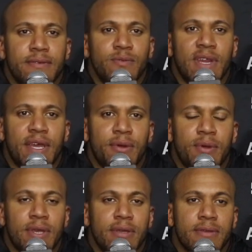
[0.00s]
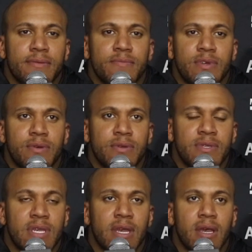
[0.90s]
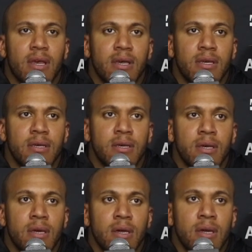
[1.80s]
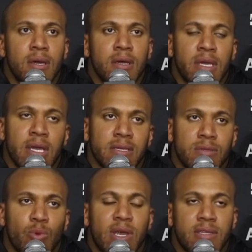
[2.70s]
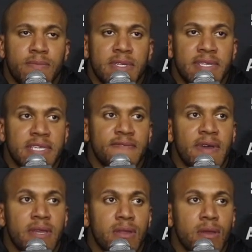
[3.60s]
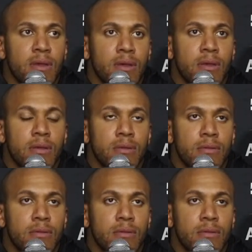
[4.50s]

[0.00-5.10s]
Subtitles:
Really angry because, yes, we accepted this fight. It